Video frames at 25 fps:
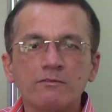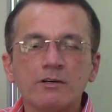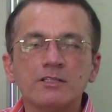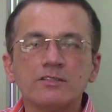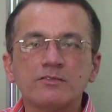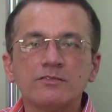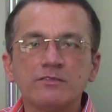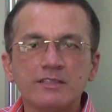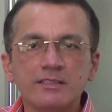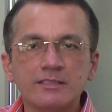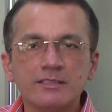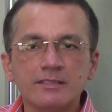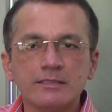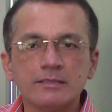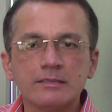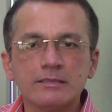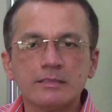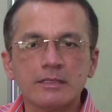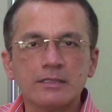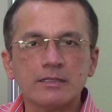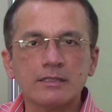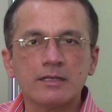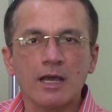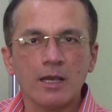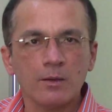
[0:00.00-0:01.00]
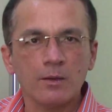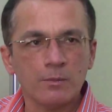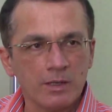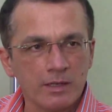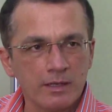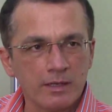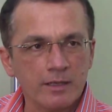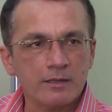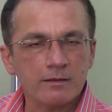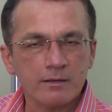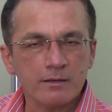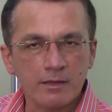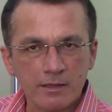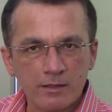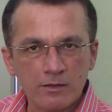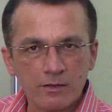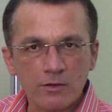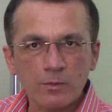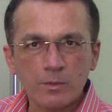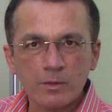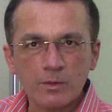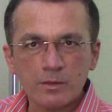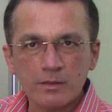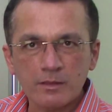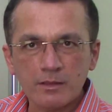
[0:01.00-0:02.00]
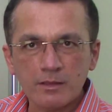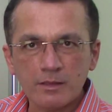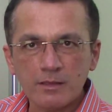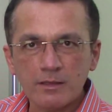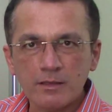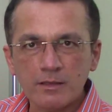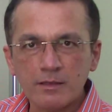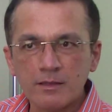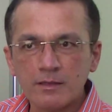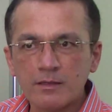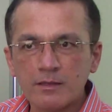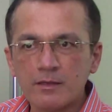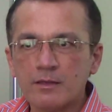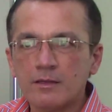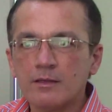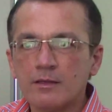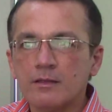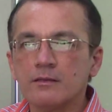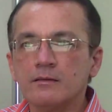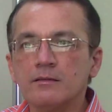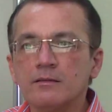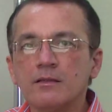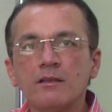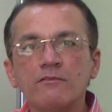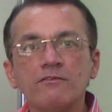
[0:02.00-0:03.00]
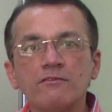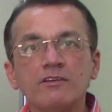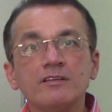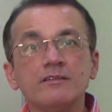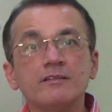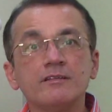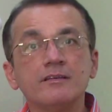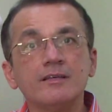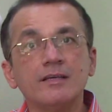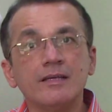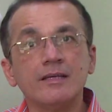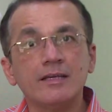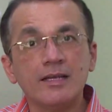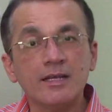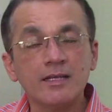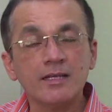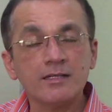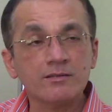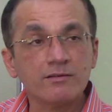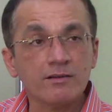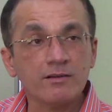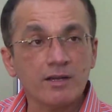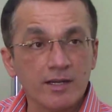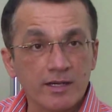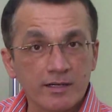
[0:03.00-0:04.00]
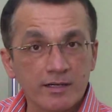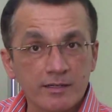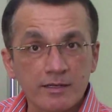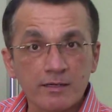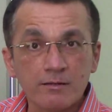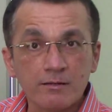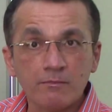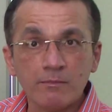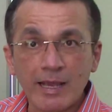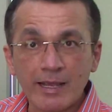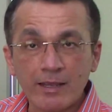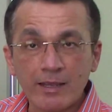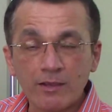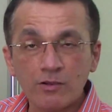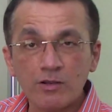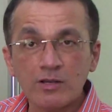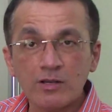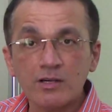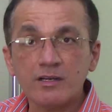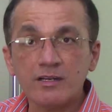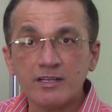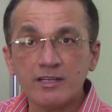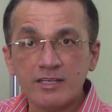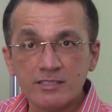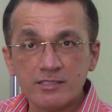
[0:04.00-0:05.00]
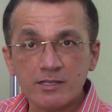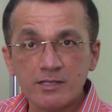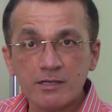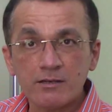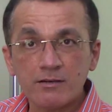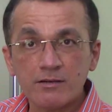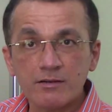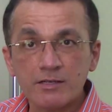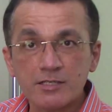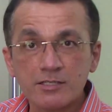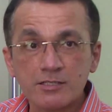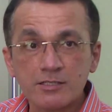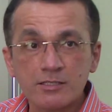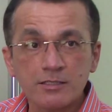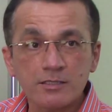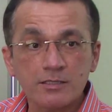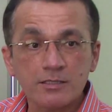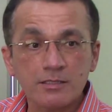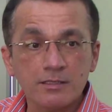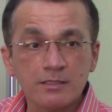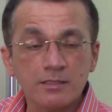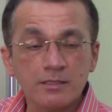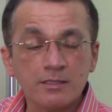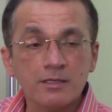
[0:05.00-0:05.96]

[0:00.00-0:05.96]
ones we see are diabetic retinopathy, then we see age-related macular degeneration,